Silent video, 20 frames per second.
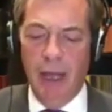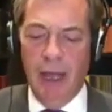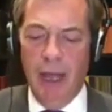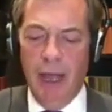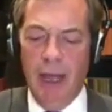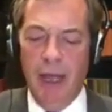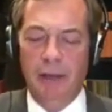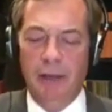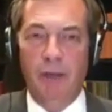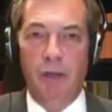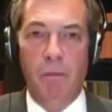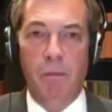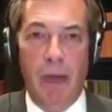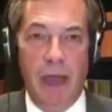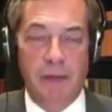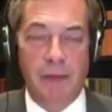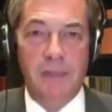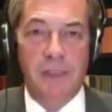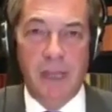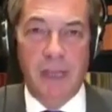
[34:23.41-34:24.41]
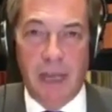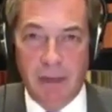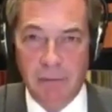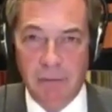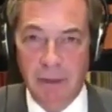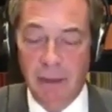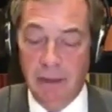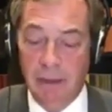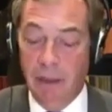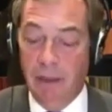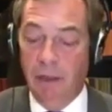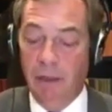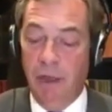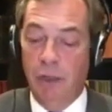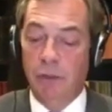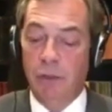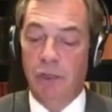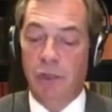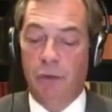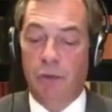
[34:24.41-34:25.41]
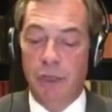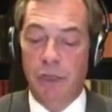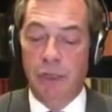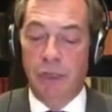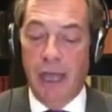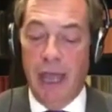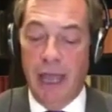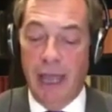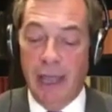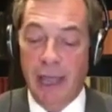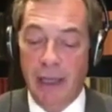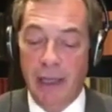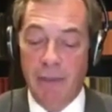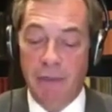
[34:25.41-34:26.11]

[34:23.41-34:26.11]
And you may have seen a little news story today.